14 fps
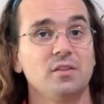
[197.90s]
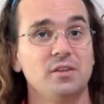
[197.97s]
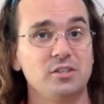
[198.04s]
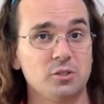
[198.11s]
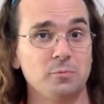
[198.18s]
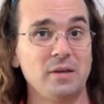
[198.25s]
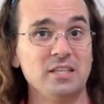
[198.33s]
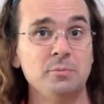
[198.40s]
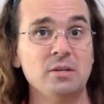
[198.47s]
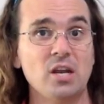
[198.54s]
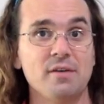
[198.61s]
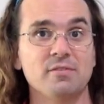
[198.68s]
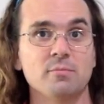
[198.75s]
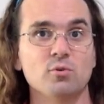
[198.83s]
The
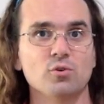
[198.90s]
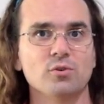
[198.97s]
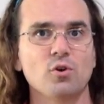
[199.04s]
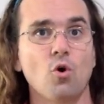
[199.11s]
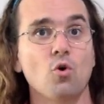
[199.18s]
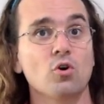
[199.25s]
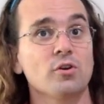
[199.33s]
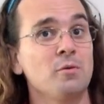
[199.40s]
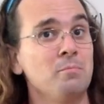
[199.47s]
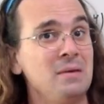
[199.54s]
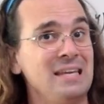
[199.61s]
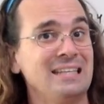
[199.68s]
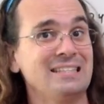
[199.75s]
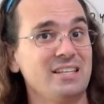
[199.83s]
displacement of the moon, or the
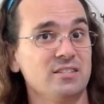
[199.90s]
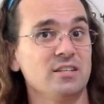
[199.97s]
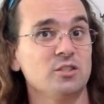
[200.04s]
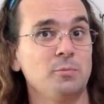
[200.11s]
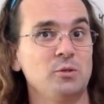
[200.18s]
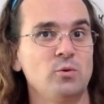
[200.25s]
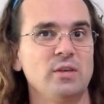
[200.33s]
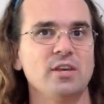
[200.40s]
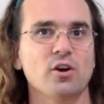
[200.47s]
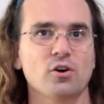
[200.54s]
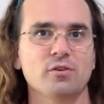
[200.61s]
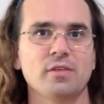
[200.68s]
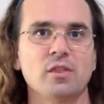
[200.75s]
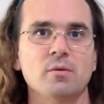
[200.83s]
mean distance between the
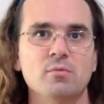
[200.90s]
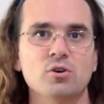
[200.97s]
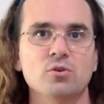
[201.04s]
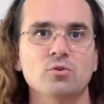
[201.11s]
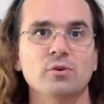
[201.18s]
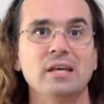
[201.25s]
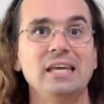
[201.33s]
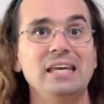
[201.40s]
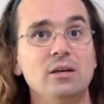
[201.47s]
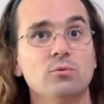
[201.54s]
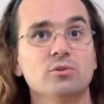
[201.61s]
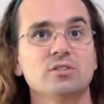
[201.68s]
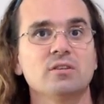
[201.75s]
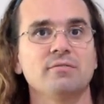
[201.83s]
Earth and the moon,
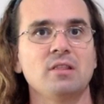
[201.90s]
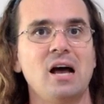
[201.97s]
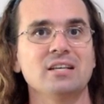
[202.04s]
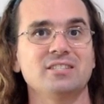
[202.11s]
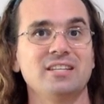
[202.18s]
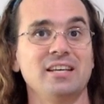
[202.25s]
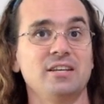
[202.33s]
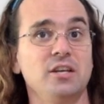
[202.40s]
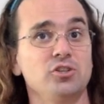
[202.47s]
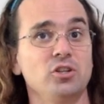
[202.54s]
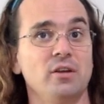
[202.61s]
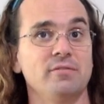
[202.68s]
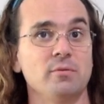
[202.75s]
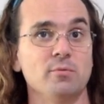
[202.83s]
equals the velocity
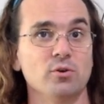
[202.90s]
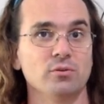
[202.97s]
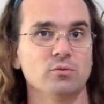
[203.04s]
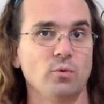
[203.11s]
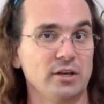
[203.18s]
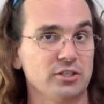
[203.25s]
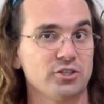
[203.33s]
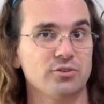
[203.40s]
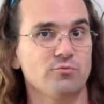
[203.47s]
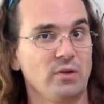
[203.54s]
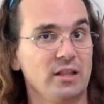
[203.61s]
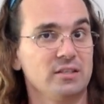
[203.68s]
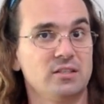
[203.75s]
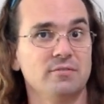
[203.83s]
initial of the moon, which,
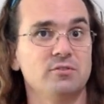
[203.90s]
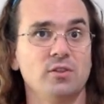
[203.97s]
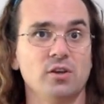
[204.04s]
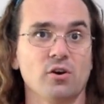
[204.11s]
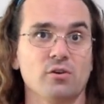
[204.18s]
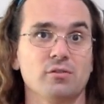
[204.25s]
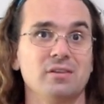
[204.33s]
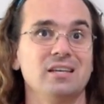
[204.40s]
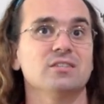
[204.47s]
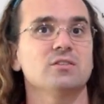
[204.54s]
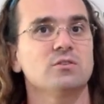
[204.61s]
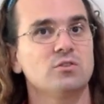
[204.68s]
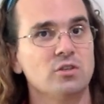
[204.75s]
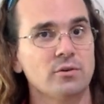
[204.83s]
relative to the Earth, is
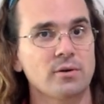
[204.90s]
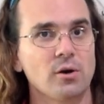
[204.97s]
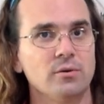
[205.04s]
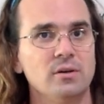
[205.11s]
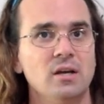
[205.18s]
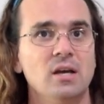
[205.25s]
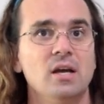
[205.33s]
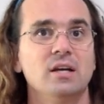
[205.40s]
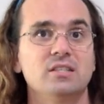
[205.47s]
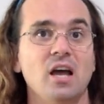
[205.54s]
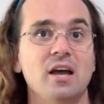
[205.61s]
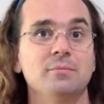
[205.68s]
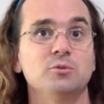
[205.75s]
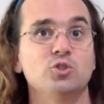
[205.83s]
zero,
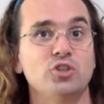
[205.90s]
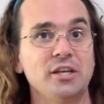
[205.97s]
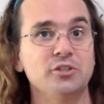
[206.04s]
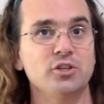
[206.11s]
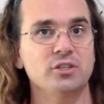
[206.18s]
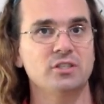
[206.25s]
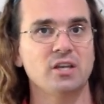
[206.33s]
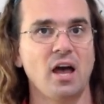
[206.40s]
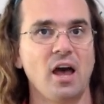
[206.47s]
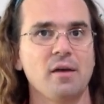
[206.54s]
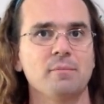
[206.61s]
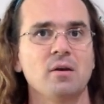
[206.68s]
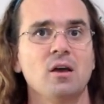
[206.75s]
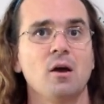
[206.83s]
times change in
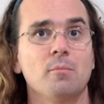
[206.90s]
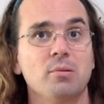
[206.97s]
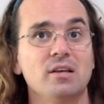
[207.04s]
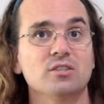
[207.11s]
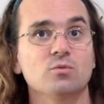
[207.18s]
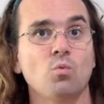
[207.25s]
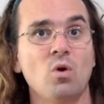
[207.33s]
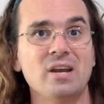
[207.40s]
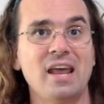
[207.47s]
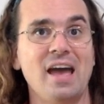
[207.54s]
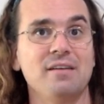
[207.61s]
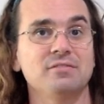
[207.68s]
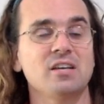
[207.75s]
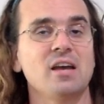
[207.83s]
time, plus one
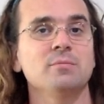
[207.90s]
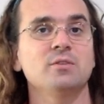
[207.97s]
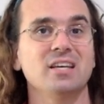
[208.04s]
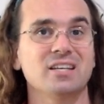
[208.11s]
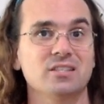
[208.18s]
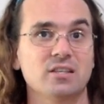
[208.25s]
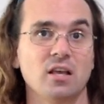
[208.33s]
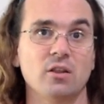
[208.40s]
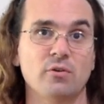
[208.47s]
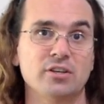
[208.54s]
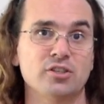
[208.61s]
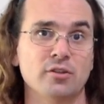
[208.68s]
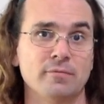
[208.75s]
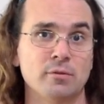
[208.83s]
half times the
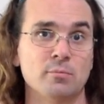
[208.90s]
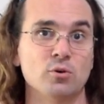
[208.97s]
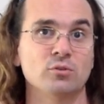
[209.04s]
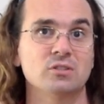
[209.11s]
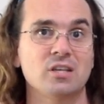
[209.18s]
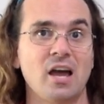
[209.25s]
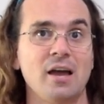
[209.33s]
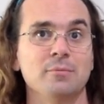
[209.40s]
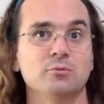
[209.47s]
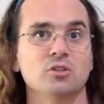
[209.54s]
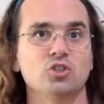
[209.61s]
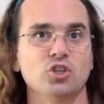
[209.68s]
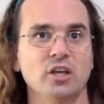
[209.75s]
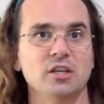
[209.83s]
acceleration of the moon times
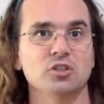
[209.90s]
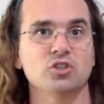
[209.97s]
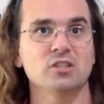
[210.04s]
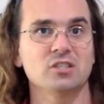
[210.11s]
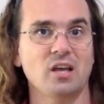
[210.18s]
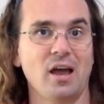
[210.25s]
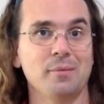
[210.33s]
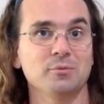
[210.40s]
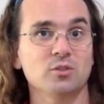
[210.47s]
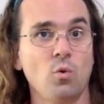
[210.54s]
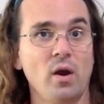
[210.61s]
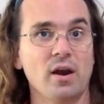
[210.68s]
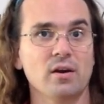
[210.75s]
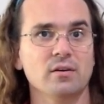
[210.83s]
the change in time
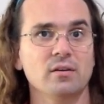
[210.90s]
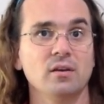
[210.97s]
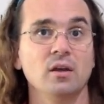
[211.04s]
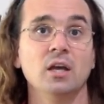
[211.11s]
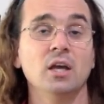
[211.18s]
squared.